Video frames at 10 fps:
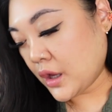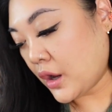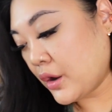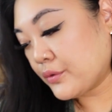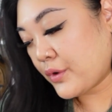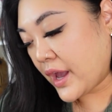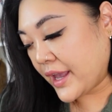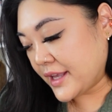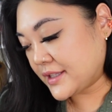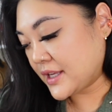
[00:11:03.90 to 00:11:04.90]

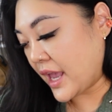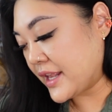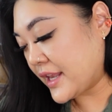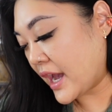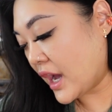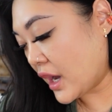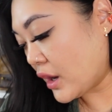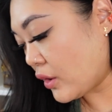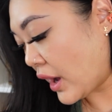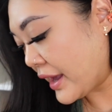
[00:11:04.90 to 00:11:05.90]
Alright, and
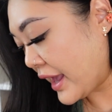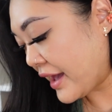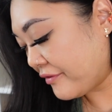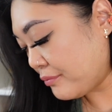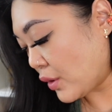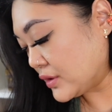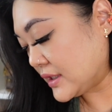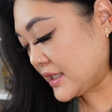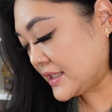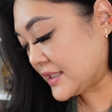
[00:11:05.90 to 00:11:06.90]
now I have
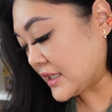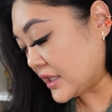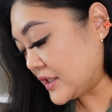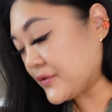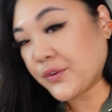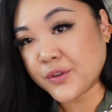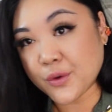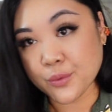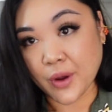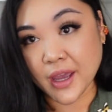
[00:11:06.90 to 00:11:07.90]
mostly studs for the
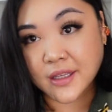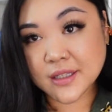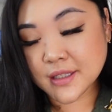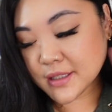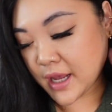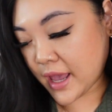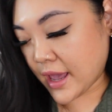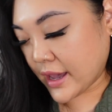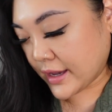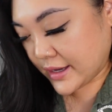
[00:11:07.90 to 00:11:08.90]
rest,
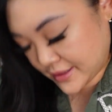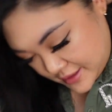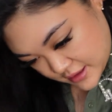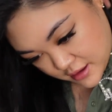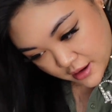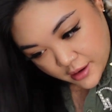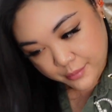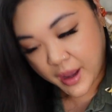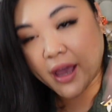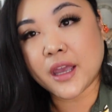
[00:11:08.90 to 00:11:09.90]
and
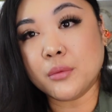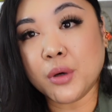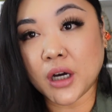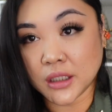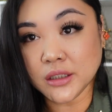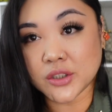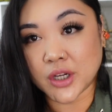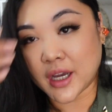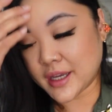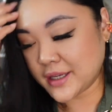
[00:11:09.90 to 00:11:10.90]
I
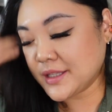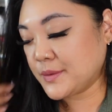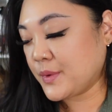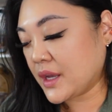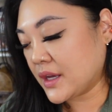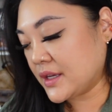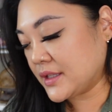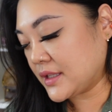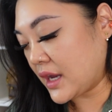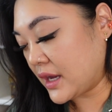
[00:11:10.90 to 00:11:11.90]
apologize
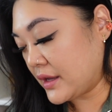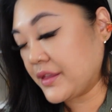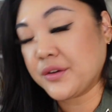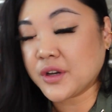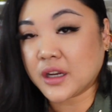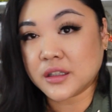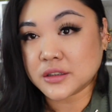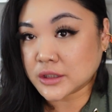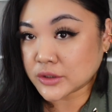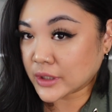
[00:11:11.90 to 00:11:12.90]
because they're not on
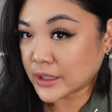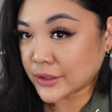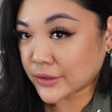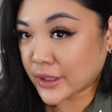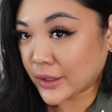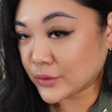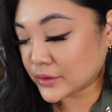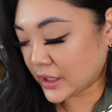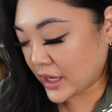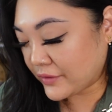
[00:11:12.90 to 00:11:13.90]
a little hanger. I
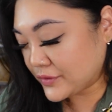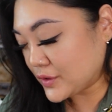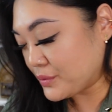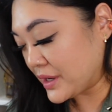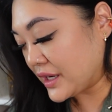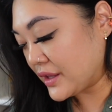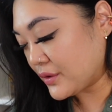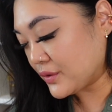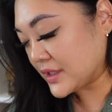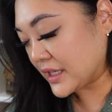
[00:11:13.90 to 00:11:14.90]
only have so many of
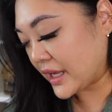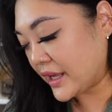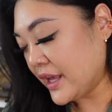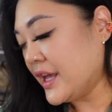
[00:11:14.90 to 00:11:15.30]
those, and I